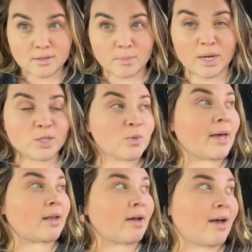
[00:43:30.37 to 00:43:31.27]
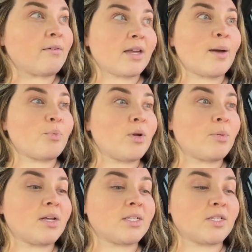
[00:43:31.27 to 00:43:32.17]
but not too bad. I kept
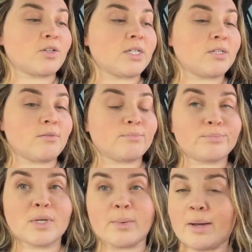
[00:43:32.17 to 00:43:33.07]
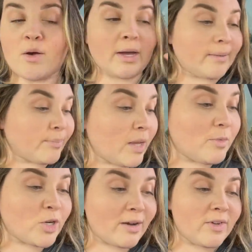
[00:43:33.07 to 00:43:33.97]
reapplying sunscreen. So anyway, okay, I'm
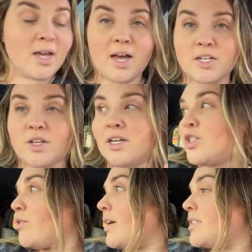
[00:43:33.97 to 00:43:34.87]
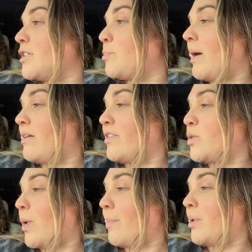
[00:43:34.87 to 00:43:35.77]
gonna drive. I just thought I'd show you guys the Spider-Verse
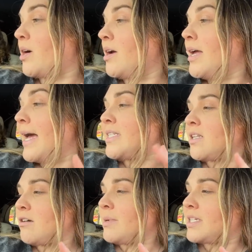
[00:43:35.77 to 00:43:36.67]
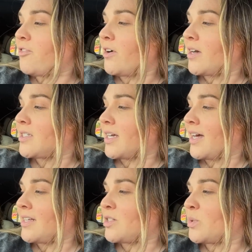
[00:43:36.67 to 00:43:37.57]
Whopper. It's a little bit different because it
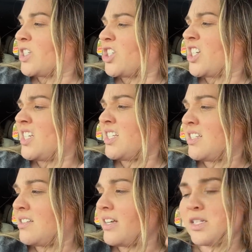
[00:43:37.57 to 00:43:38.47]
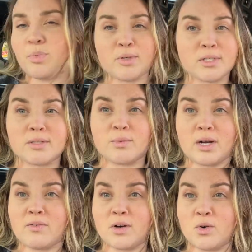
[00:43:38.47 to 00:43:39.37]
has Swiss cheese as opposed to
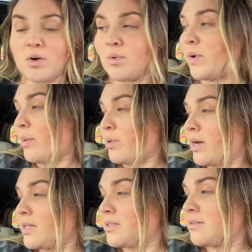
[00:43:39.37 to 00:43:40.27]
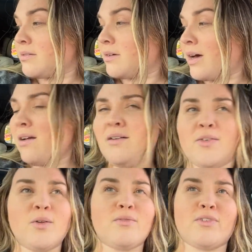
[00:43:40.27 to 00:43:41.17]
whatever a normal Whopper has. I don't even
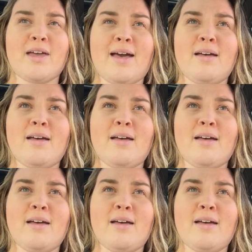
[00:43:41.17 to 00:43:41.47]
know if it,